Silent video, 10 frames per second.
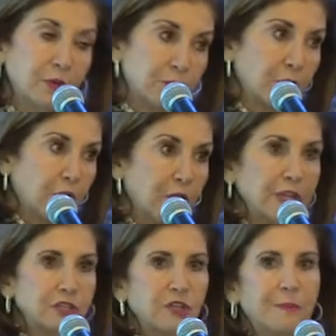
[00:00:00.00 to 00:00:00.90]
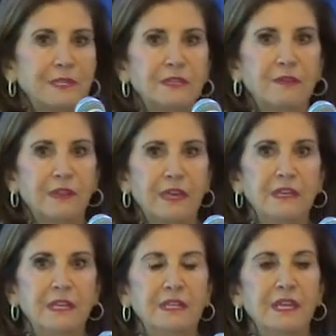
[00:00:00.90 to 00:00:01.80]
go through a guardianship until
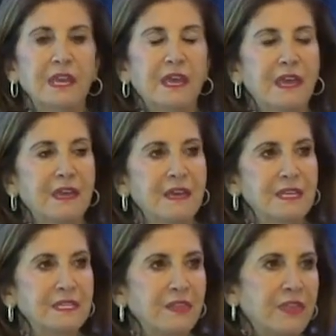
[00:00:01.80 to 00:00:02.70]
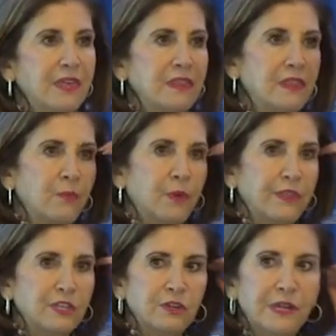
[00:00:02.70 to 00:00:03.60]
then. And then when
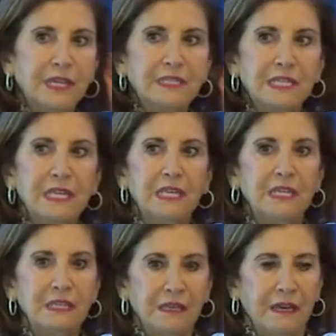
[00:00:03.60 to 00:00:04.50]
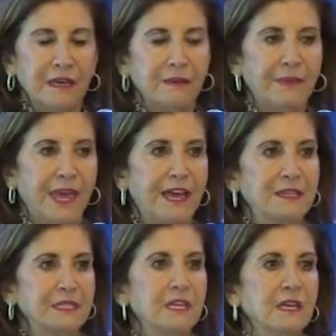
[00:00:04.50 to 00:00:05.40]
they turn 18, the
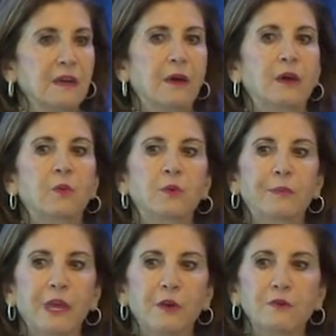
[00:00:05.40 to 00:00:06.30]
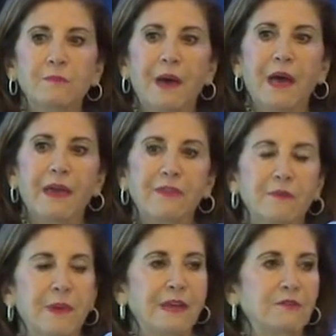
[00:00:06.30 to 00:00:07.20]
house will be owned by
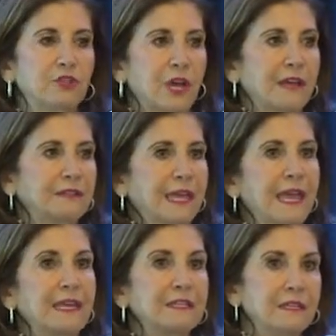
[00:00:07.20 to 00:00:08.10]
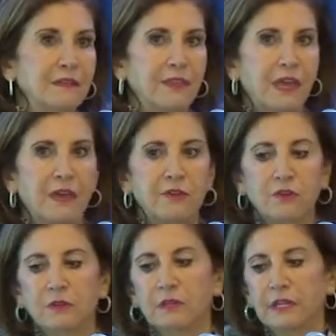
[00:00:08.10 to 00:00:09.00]
the minor child and the
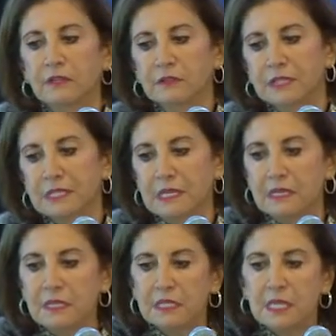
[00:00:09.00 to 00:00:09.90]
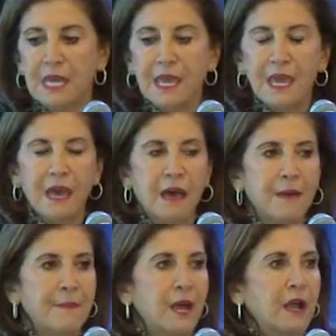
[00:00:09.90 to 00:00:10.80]
other lineal descendants.
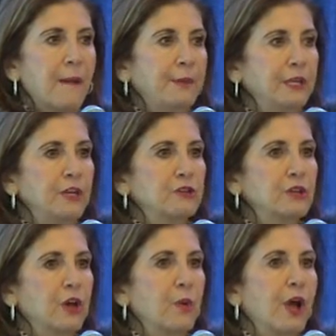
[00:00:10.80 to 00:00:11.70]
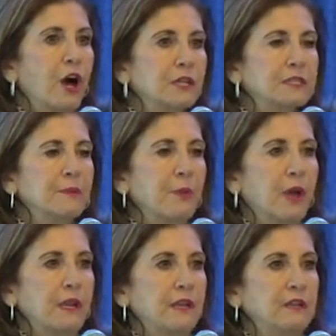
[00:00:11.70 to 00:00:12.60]
A couple of years ago, we also
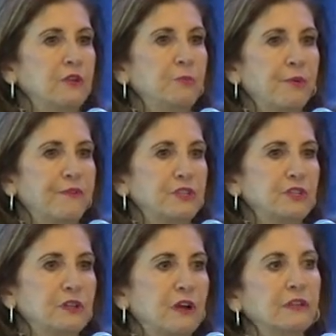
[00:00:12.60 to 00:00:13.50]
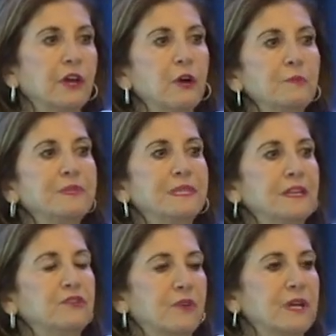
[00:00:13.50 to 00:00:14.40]
brought in a new provision called a
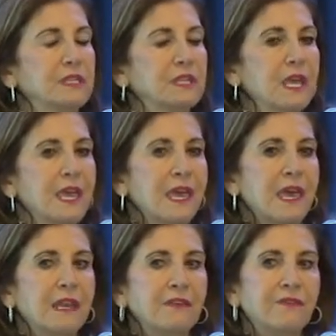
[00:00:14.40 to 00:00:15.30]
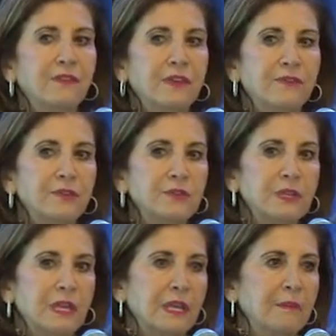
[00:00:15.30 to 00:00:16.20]
Homestead Trust. And if there's
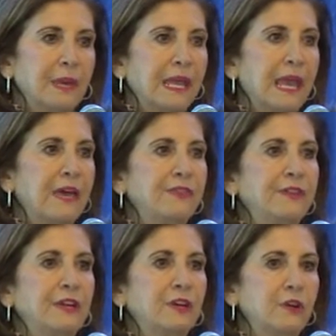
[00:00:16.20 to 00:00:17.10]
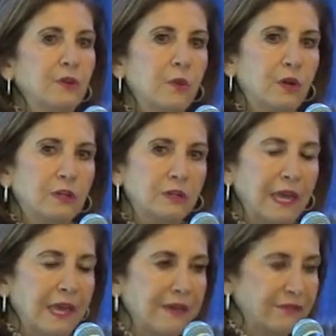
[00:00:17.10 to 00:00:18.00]
anybody out there, or you all
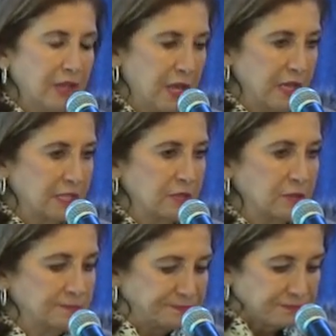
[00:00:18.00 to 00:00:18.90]
have clients or